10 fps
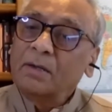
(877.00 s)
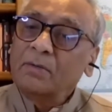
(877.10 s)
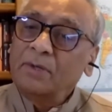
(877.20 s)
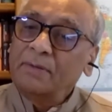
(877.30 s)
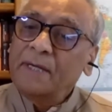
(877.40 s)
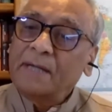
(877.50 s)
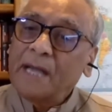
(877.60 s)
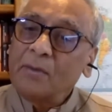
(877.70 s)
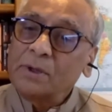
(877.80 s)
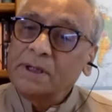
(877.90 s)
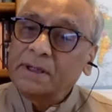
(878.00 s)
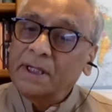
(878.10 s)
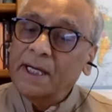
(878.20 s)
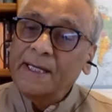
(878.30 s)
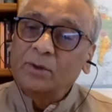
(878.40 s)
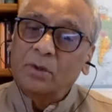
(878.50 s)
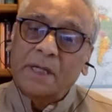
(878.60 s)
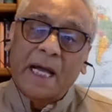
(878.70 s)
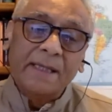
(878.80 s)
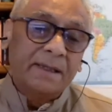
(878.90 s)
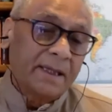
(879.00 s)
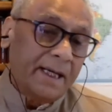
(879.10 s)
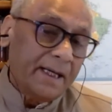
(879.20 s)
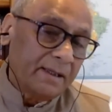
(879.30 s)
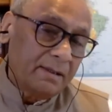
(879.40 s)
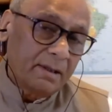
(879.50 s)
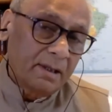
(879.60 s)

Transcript: we were, I was in eighth or ninth grade.